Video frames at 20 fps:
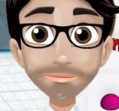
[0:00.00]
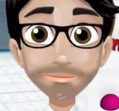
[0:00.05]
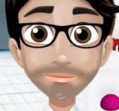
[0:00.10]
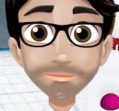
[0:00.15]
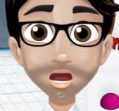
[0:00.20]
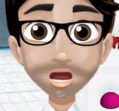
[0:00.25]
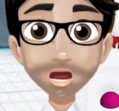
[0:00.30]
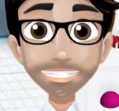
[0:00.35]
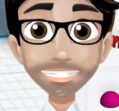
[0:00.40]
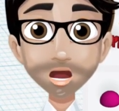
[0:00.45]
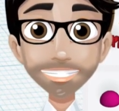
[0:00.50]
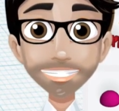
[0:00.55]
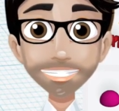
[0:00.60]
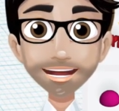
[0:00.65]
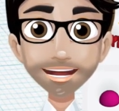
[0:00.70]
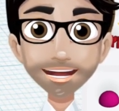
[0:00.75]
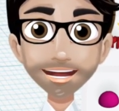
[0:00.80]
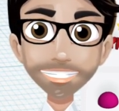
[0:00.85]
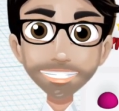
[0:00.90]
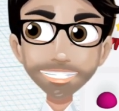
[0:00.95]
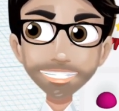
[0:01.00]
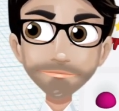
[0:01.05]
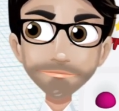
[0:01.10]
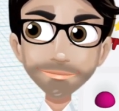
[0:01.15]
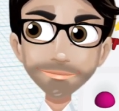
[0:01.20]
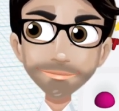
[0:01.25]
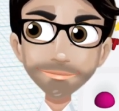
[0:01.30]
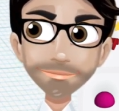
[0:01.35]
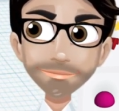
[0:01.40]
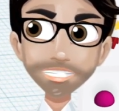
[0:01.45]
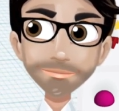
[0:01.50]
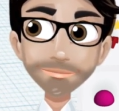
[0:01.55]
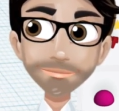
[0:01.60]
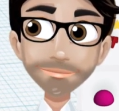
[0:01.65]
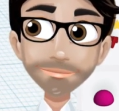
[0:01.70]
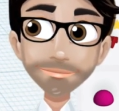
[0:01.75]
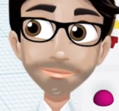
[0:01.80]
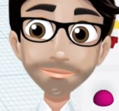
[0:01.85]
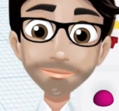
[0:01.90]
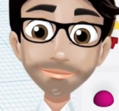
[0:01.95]
And I'm not sure if you can see that here.
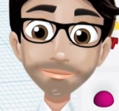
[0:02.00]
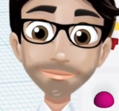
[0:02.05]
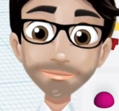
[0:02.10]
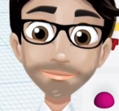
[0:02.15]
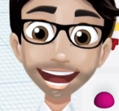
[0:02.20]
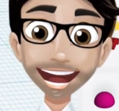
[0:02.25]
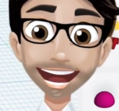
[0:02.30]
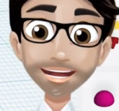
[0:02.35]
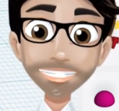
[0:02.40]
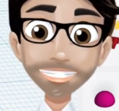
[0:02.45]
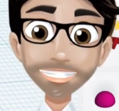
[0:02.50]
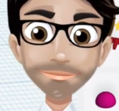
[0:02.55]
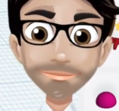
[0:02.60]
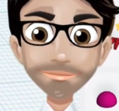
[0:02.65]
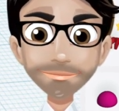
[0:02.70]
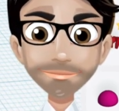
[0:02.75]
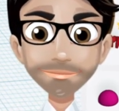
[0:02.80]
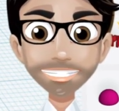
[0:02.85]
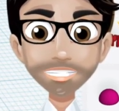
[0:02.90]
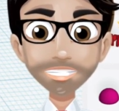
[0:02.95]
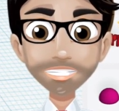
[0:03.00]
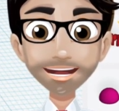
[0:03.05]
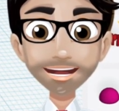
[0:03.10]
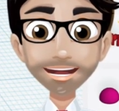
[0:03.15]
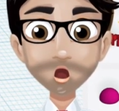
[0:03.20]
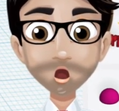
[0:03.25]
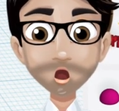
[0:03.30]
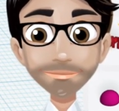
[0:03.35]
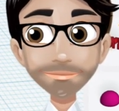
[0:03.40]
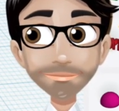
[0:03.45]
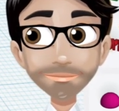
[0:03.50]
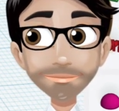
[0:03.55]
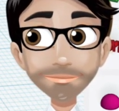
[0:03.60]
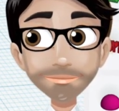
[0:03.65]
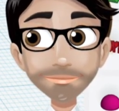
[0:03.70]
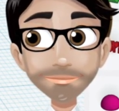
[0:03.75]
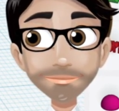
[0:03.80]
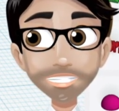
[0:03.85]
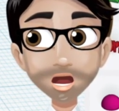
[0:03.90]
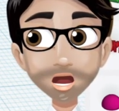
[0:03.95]
I'm going to click here.
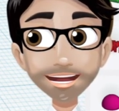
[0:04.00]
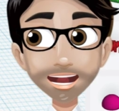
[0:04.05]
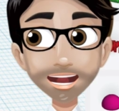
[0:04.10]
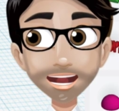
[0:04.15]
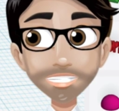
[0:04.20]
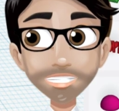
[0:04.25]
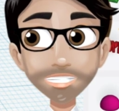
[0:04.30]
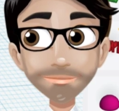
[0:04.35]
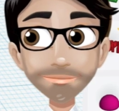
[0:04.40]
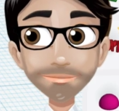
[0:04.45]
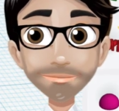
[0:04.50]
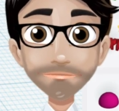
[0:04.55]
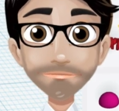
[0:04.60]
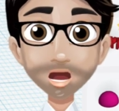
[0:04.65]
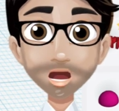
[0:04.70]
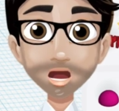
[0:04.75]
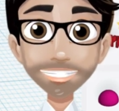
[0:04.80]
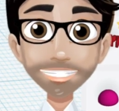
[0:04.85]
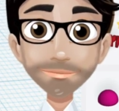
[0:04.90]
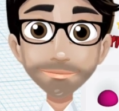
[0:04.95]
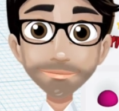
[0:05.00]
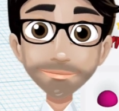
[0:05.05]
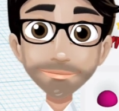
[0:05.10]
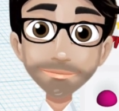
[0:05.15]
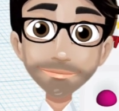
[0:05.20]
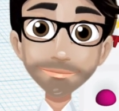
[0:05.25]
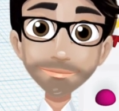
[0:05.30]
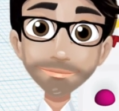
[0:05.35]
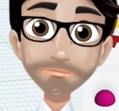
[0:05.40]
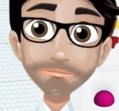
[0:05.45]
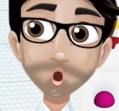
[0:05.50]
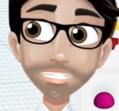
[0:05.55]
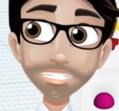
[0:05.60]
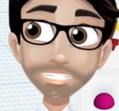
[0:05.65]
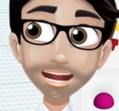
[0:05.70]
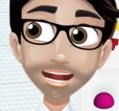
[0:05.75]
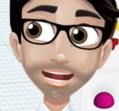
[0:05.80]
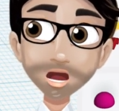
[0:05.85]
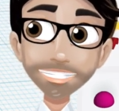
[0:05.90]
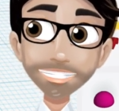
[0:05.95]
I'm going to hit the shift button. I'm going to
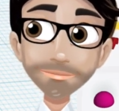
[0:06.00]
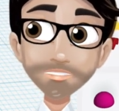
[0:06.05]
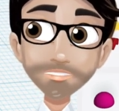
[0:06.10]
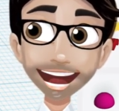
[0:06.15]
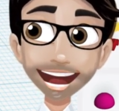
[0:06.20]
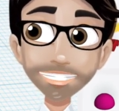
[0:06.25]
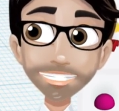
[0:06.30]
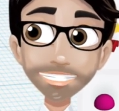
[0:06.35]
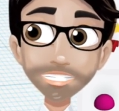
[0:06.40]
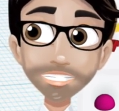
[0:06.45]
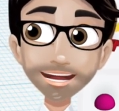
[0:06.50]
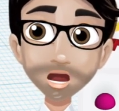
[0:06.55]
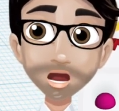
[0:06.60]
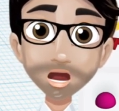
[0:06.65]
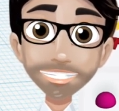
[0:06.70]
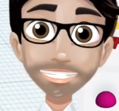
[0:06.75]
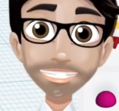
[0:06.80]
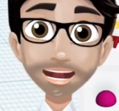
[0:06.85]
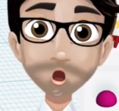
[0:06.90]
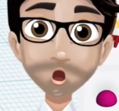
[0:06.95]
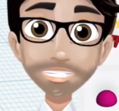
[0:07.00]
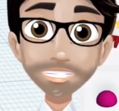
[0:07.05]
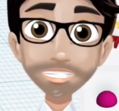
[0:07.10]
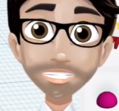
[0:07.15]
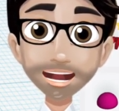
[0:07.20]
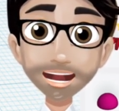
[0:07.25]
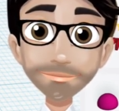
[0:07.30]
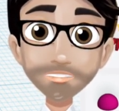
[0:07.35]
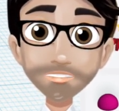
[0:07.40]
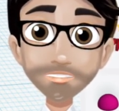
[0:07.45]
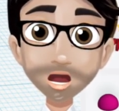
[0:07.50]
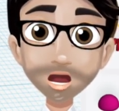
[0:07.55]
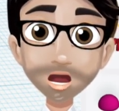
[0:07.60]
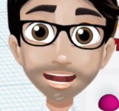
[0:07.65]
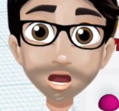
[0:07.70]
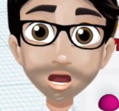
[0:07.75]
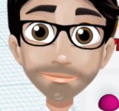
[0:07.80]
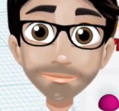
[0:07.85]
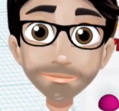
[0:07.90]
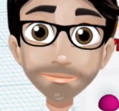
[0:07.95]
hold the shift button and then also select that
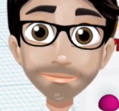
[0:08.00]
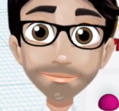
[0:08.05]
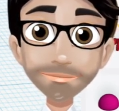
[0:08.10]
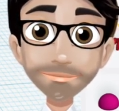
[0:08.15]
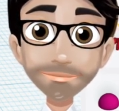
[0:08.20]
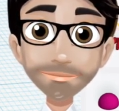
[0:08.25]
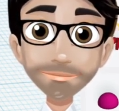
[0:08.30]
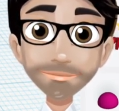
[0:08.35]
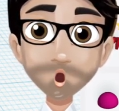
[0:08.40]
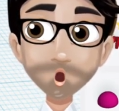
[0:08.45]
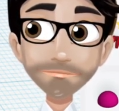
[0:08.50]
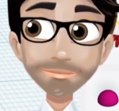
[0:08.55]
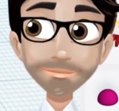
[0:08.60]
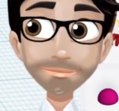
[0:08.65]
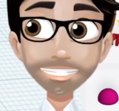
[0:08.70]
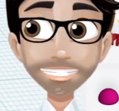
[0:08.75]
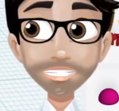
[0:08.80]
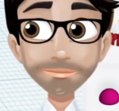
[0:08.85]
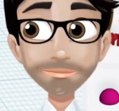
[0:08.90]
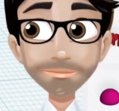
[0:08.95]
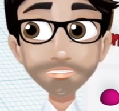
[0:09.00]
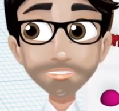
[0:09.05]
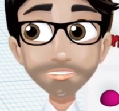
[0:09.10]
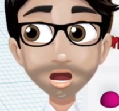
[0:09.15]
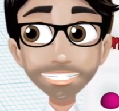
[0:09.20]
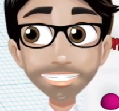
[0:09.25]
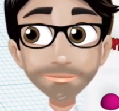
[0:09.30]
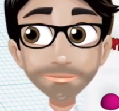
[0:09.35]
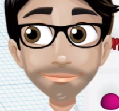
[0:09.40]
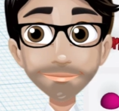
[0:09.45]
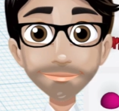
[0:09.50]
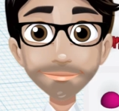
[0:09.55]
one. Then I'm going to group the two.